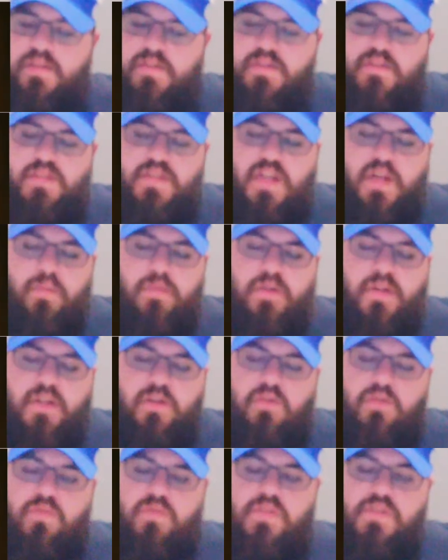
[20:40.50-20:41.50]
to the
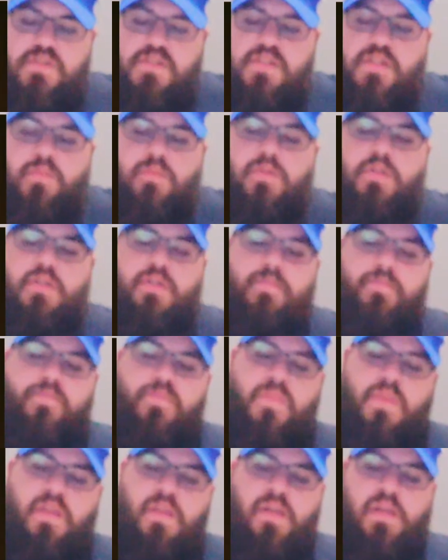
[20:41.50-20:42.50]
tabernacle of the assembly,
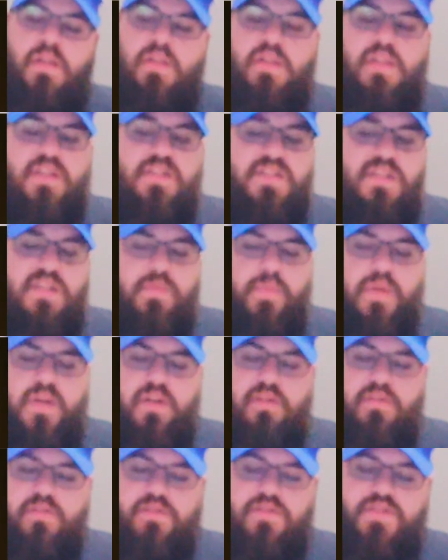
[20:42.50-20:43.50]
lest they
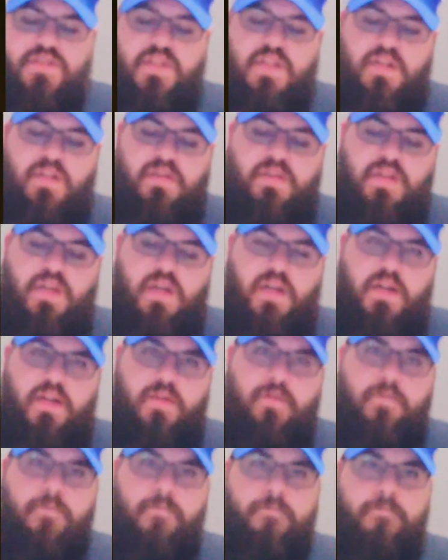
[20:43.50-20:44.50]
bear their sin and
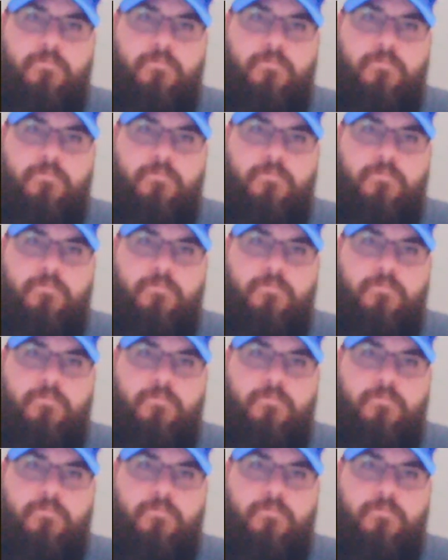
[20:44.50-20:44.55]
die.